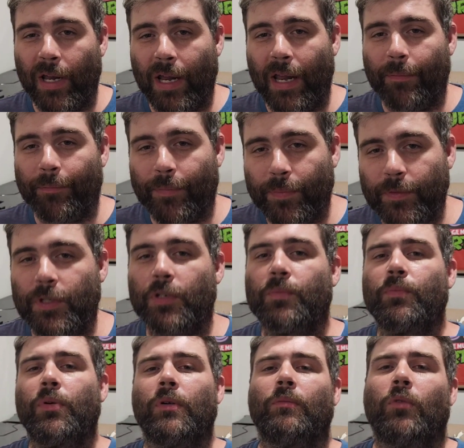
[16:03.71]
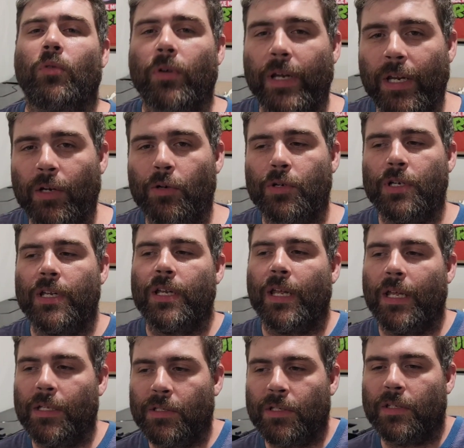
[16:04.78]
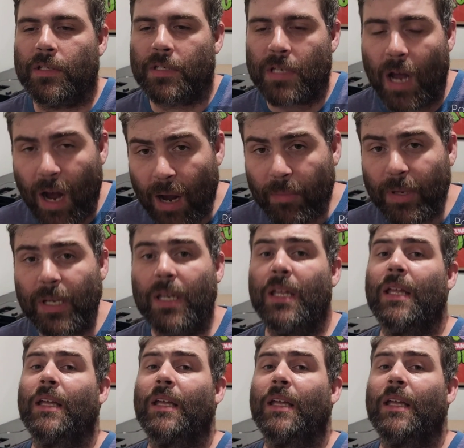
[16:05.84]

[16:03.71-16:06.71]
and just put more energy into this hobby,